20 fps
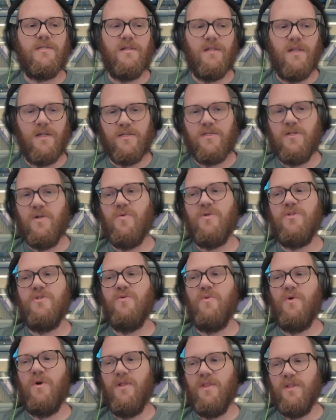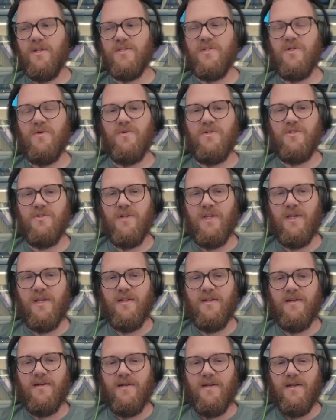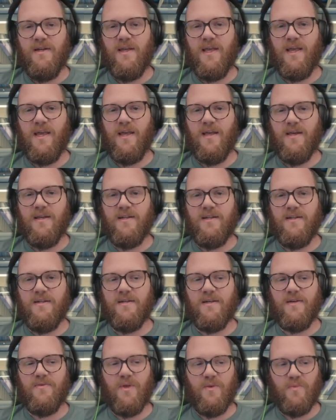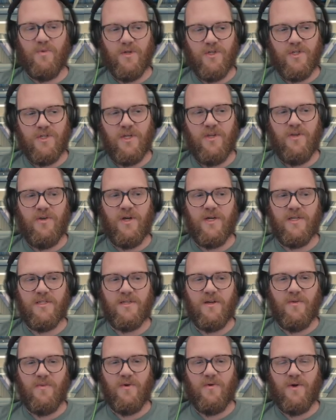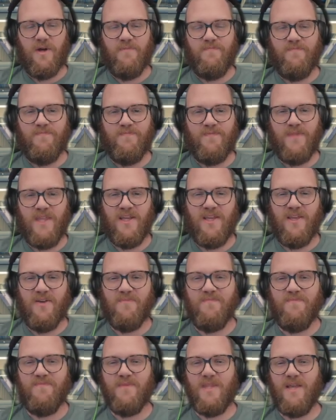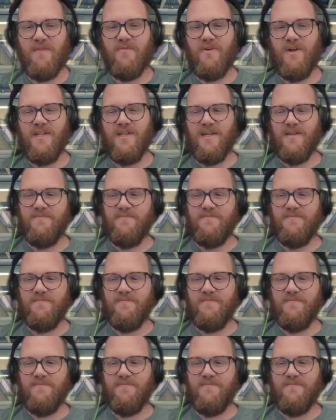Let us know what you want. Let us know what you need. And we appreciate you guys coming around. Thank you. Have a great day.